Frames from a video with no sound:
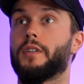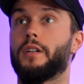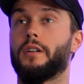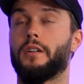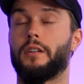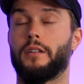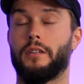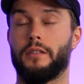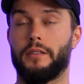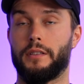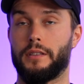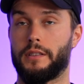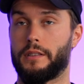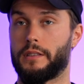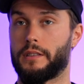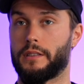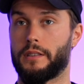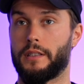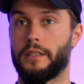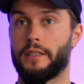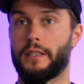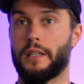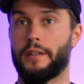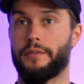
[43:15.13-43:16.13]
Oh, it's,
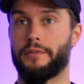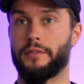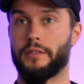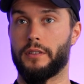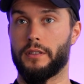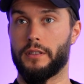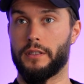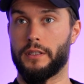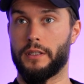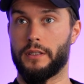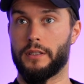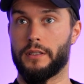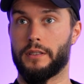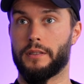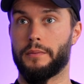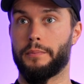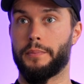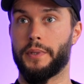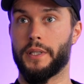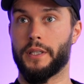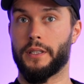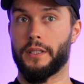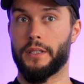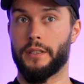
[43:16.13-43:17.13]
it definitely is a
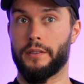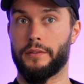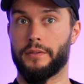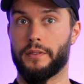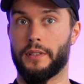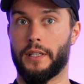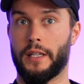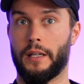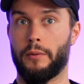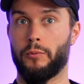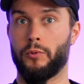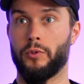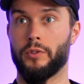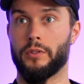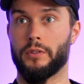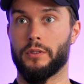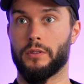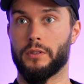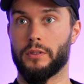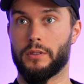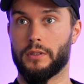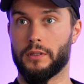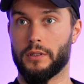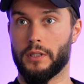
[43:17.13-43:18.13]
big gift, and I
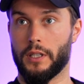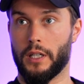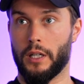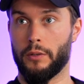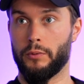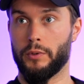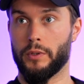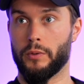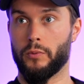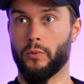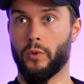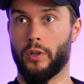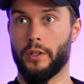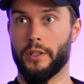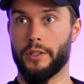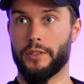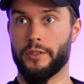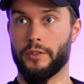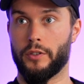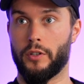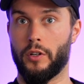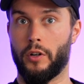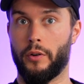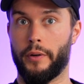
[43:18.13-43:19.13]
wouldn't, I wouldn't want it
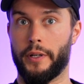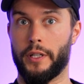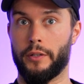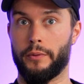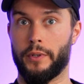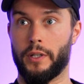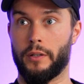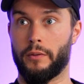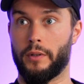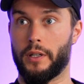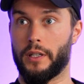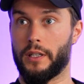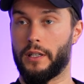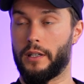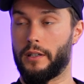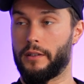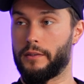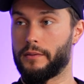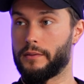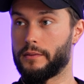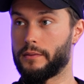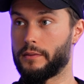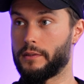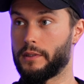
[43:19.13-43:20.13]
to go anywhere right now.
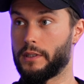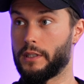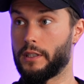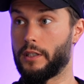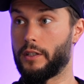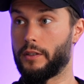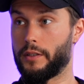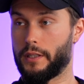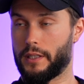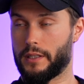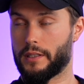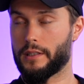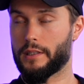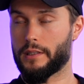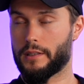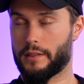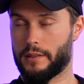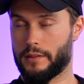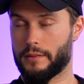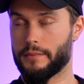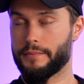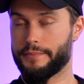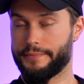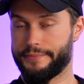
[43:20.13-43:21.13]
You cool. know,
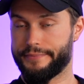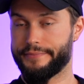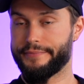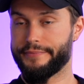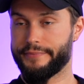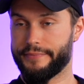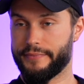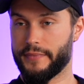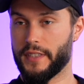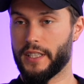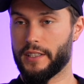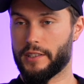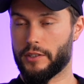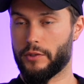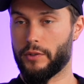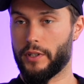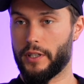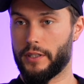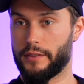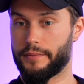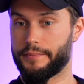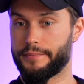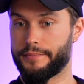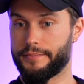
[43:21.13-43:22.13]
it's, it's
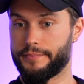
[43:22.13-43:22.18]
great.